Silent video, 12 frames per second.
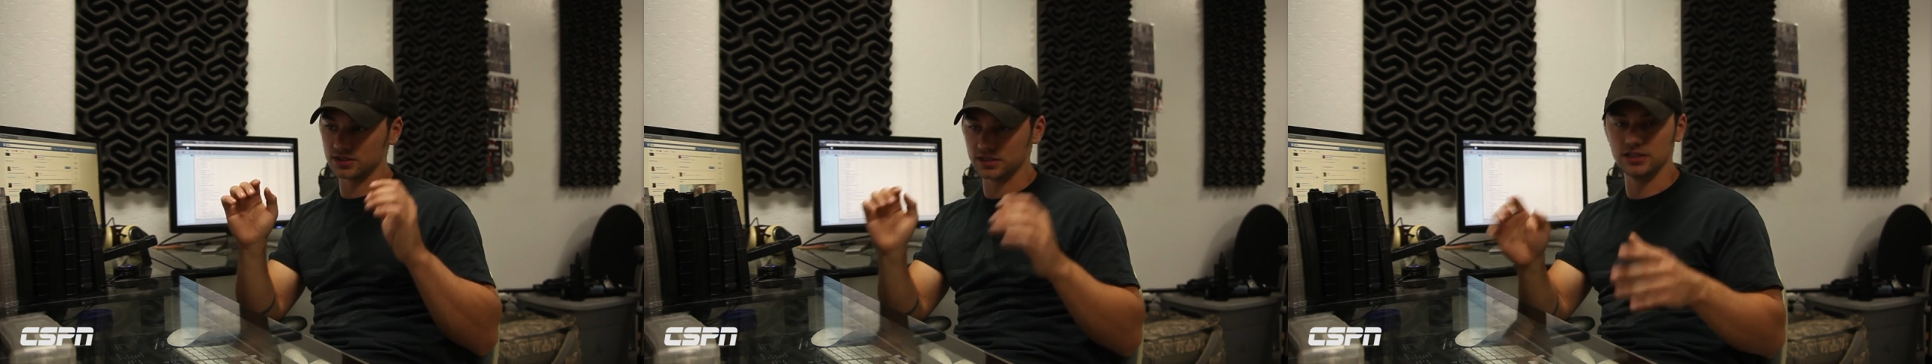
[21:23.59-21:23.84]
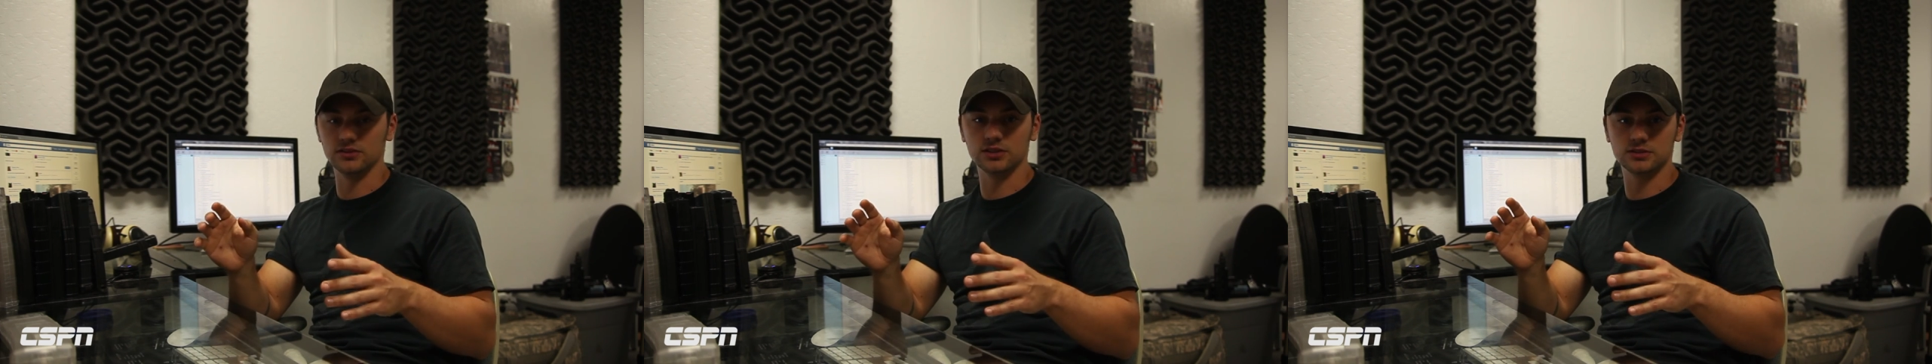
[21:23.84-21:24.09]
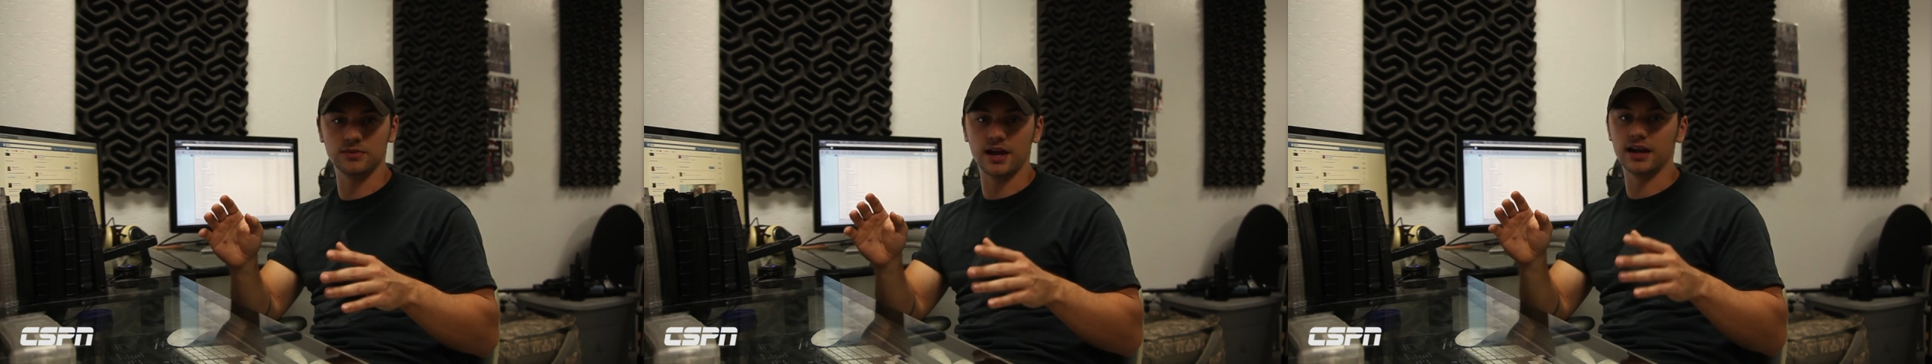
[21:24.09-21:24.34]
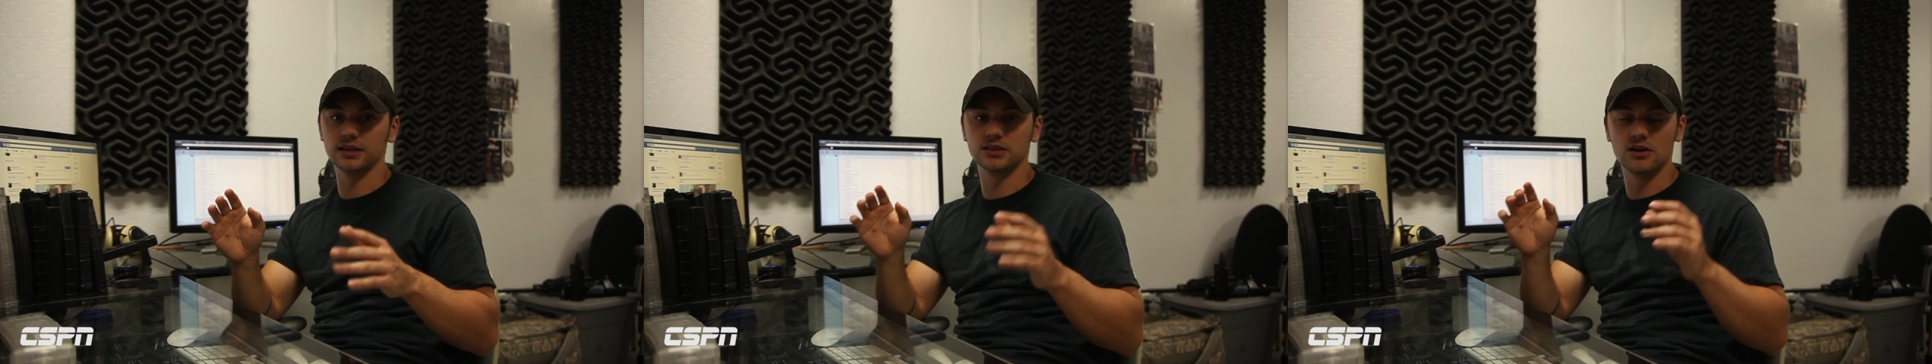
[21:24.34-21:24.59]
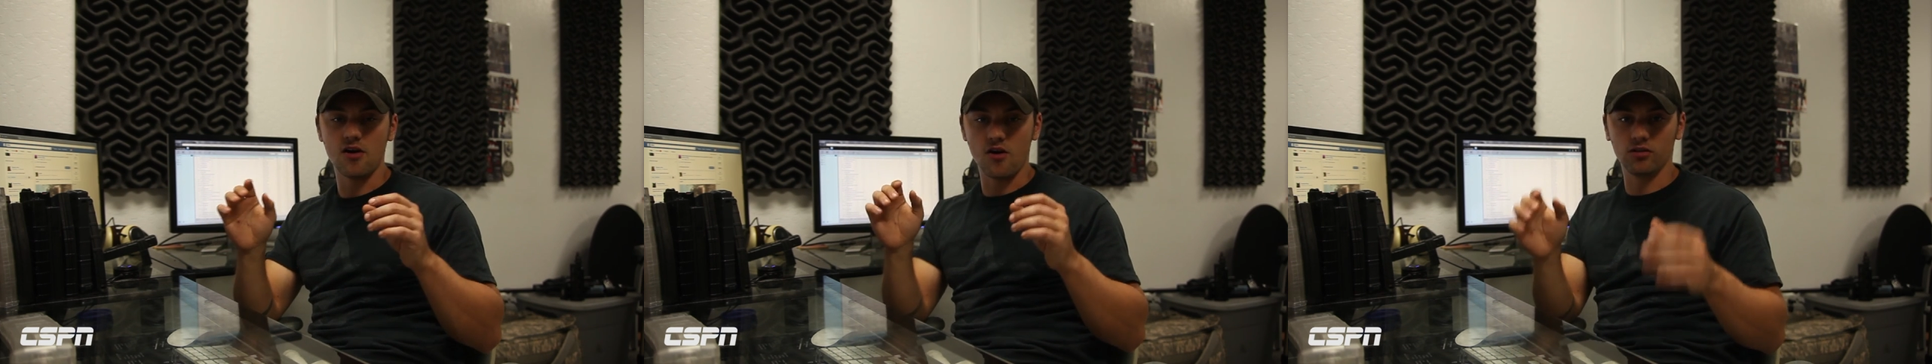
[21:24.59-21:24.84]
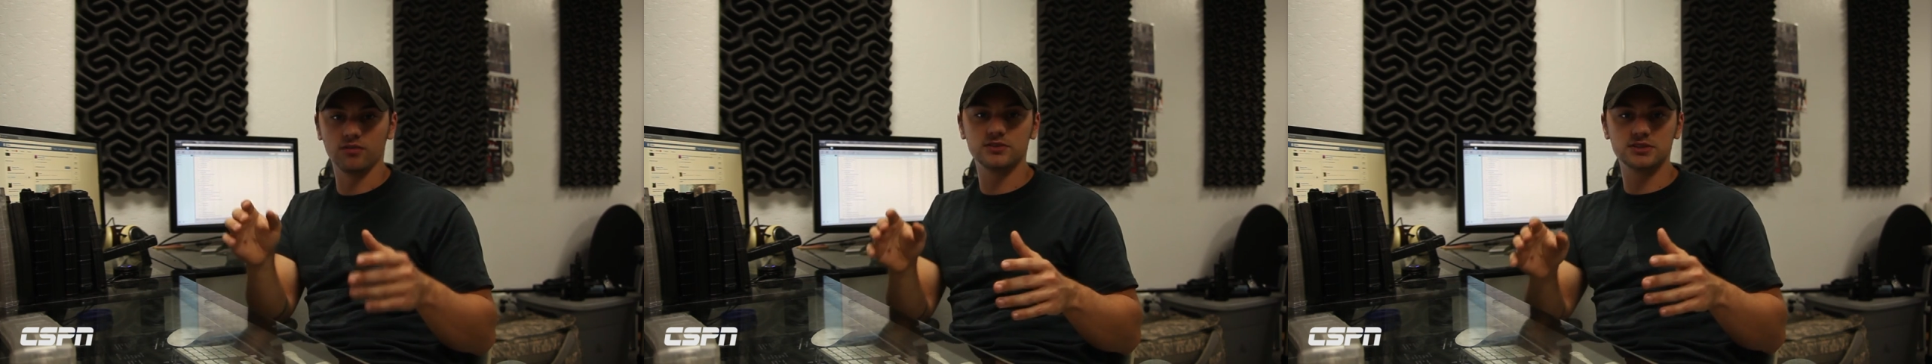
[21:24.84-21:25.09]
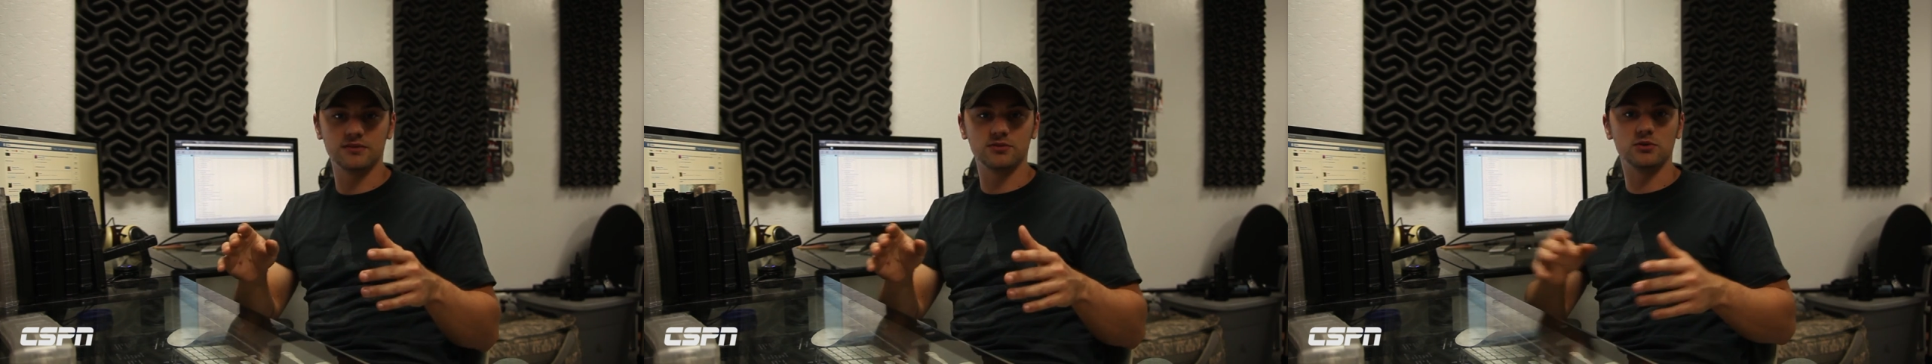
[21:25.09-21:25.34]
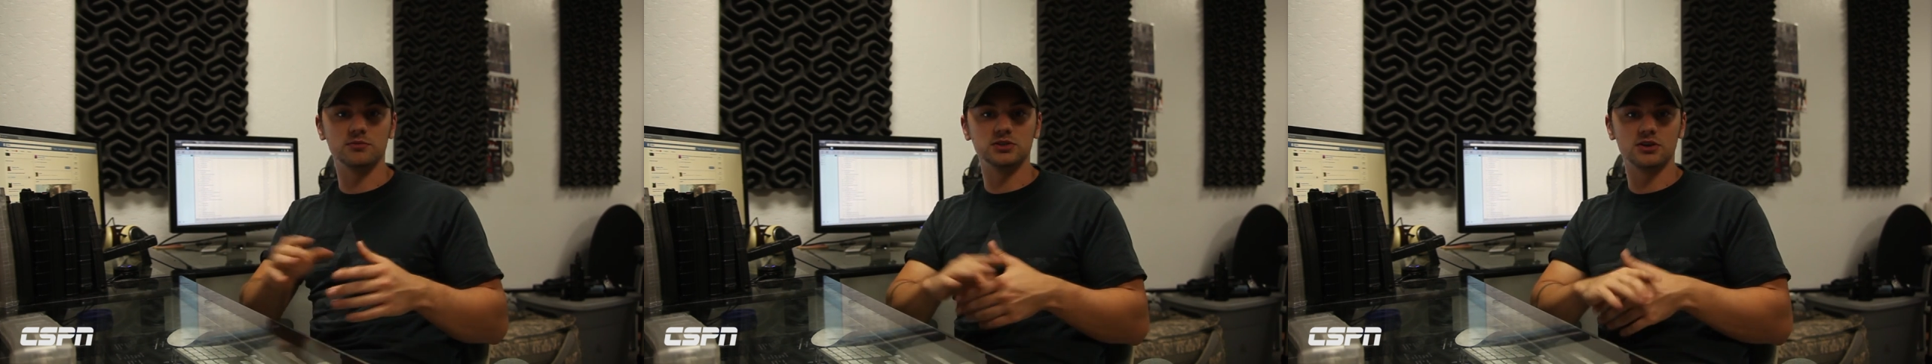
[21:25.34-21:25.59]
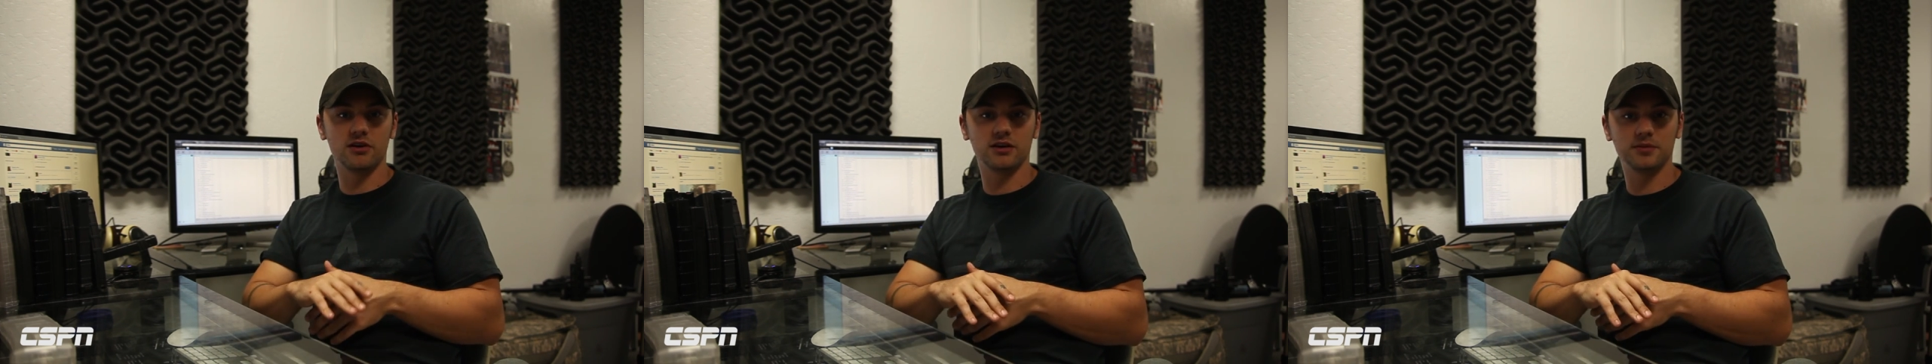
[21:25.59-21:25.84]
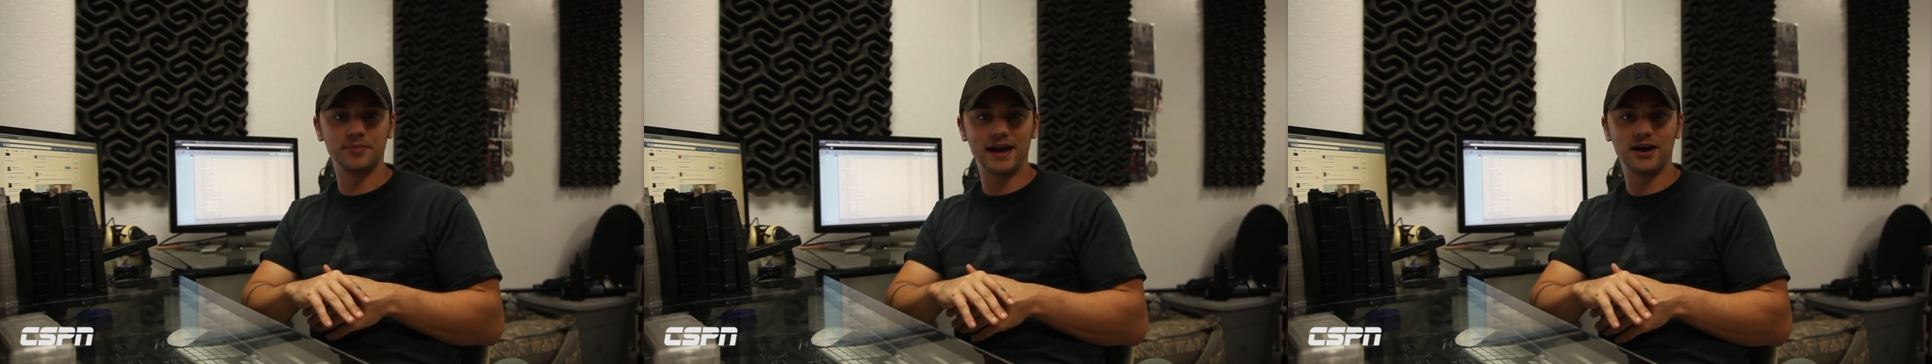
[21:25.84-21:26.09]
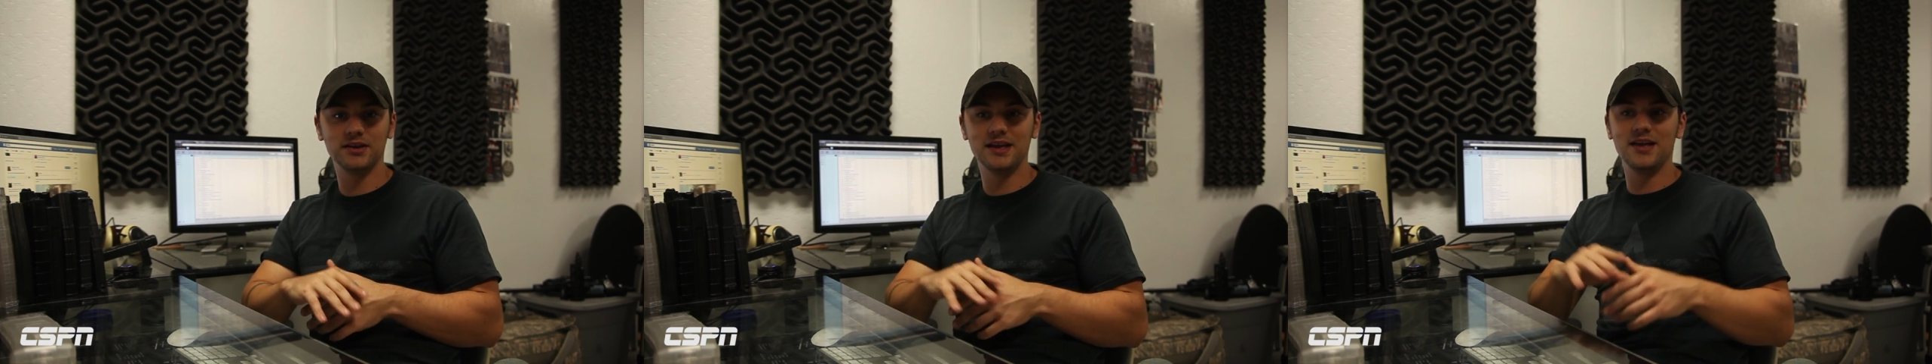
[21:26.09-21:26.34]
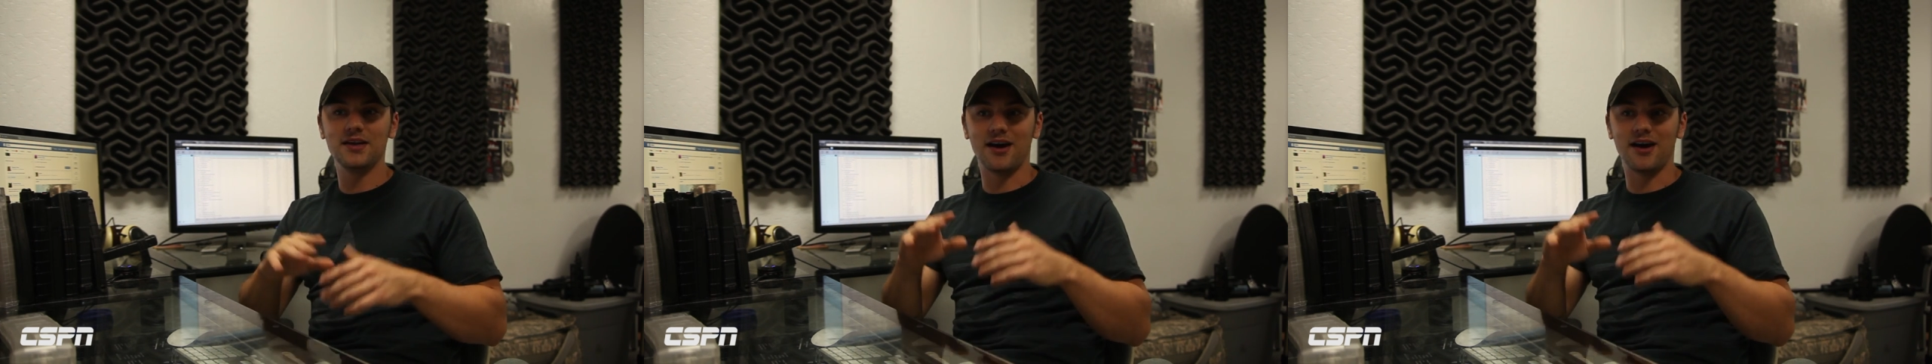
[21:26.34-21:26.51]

the Helix mags, all of the stuff that we've been talking about.